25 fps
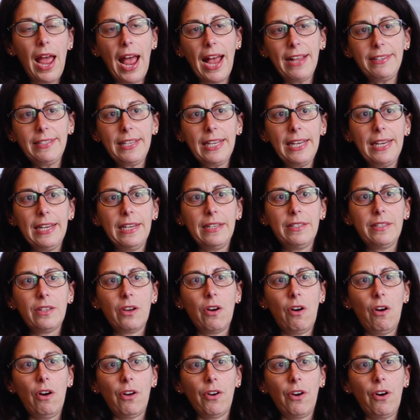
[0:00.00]
As the year's
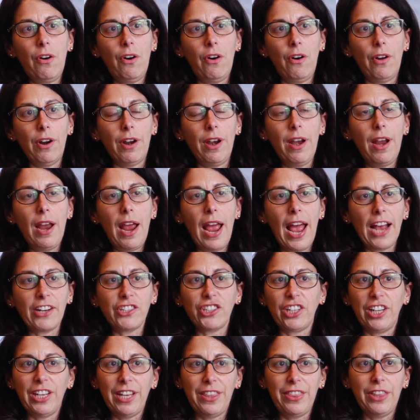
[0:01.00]
gone on,
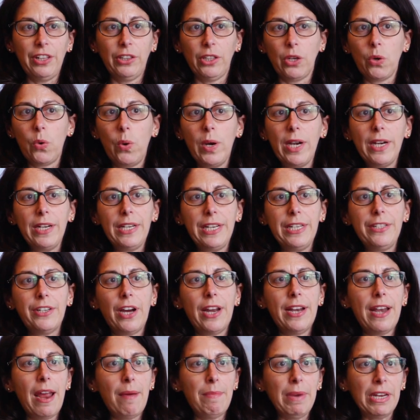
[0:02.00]
actually the liquidity
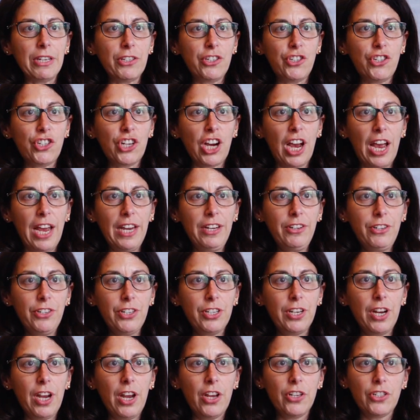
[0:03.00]
dynamics
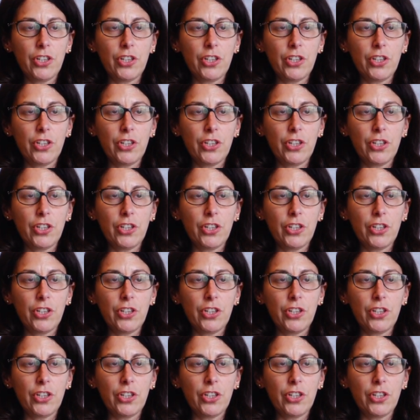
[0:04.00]
changed,